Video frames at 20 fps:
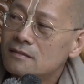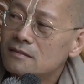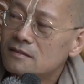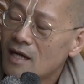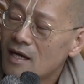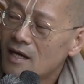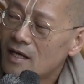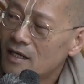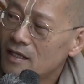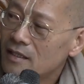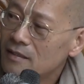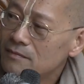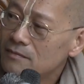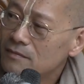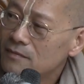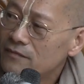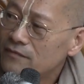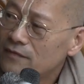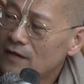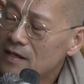
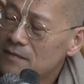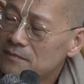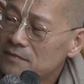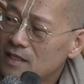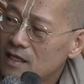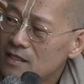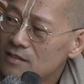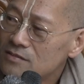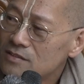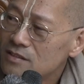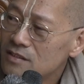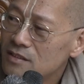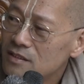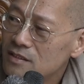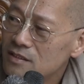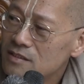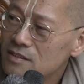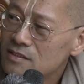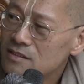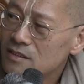time 5,000
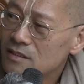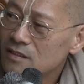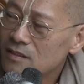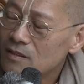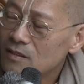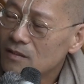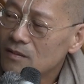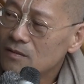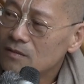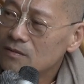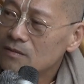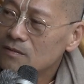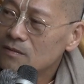years ago